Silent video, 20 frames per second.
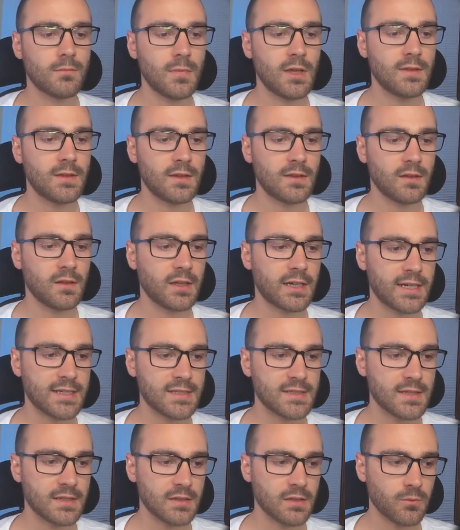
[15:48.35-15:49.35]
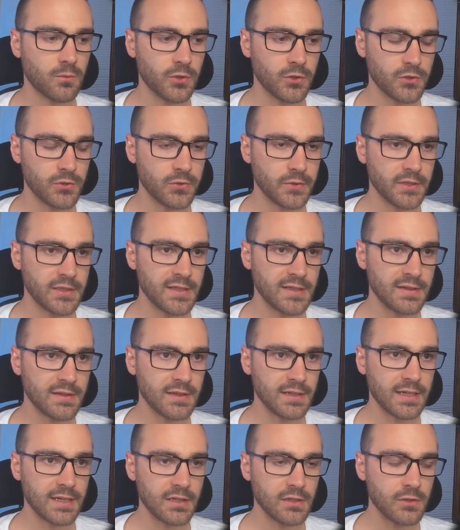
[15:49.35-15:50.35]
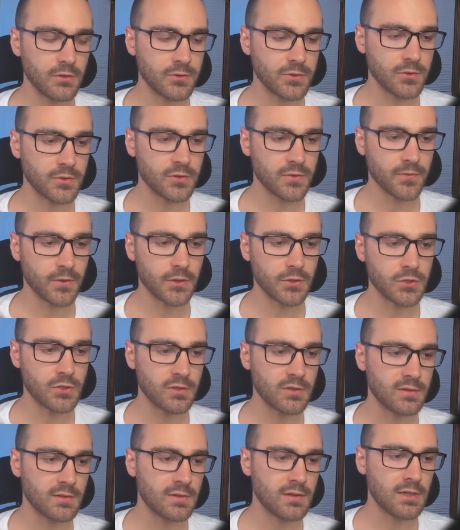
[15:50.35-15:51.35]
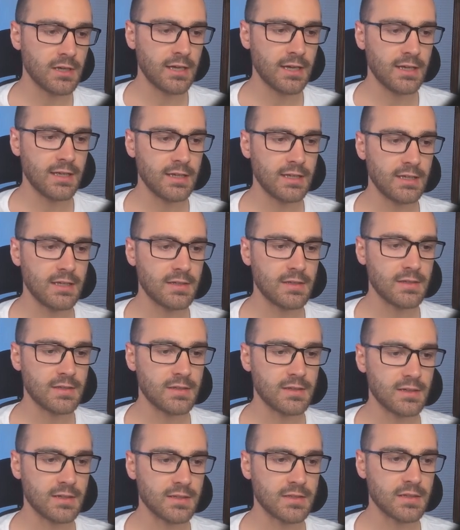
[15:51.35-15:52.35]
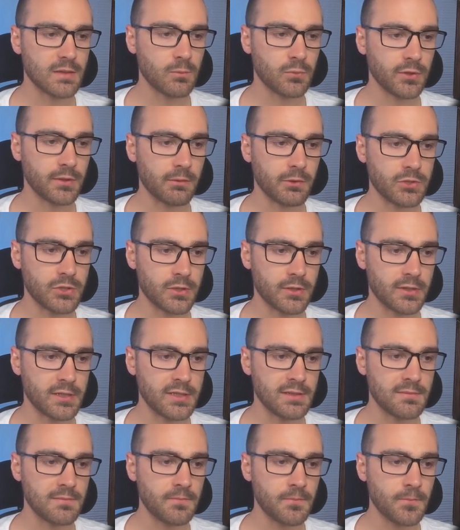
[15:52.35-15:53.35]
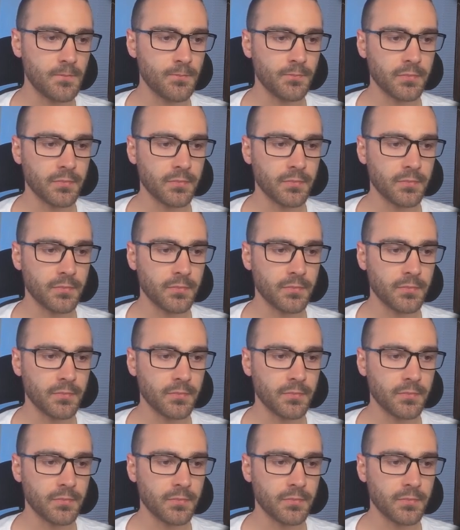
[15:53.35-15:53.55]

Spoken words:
And then the last thing that we're doing in the GetUsers function is simply returning